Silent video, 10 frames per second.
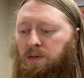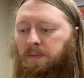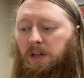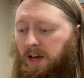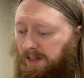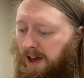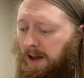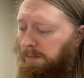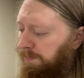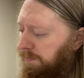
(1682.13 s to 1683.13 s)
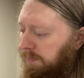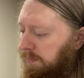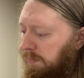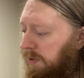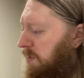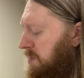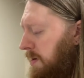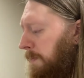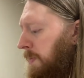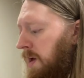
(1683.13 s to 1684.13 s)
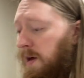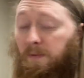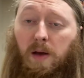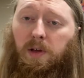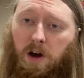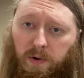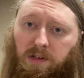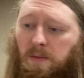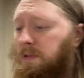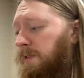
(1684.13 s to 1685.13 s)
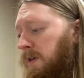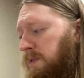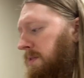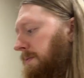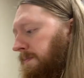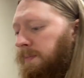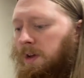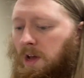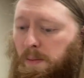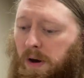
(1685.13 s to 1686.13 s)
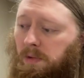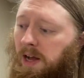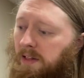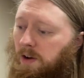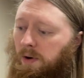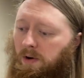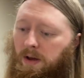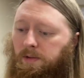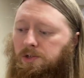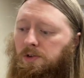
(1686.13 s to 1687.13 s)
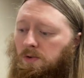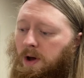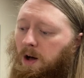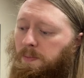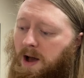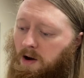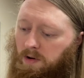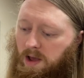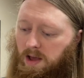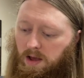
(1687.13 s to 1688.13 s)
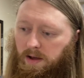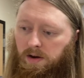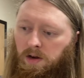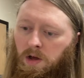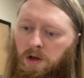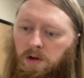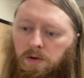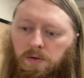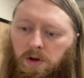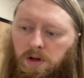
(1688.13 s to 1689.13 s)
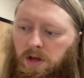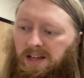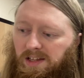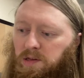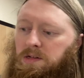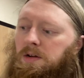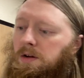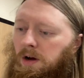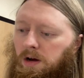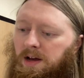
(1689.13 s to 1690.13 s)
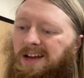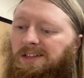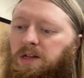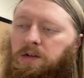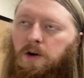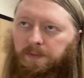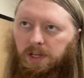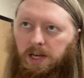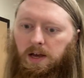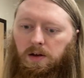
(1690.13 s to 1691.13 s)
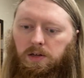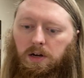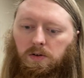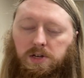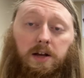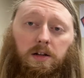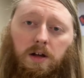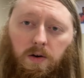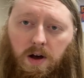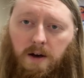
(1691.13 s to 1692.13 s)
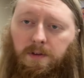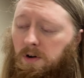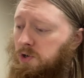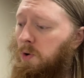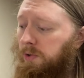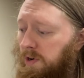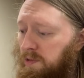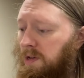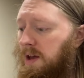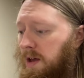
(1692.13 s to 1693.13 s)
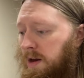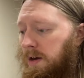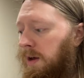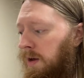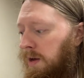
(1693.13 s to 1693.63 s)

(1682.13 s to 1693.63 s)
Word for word: something like that. So, family always comes first. But I'm glad that we were able to help out and at least, at least hopefully, you know, take a load off your shoulders and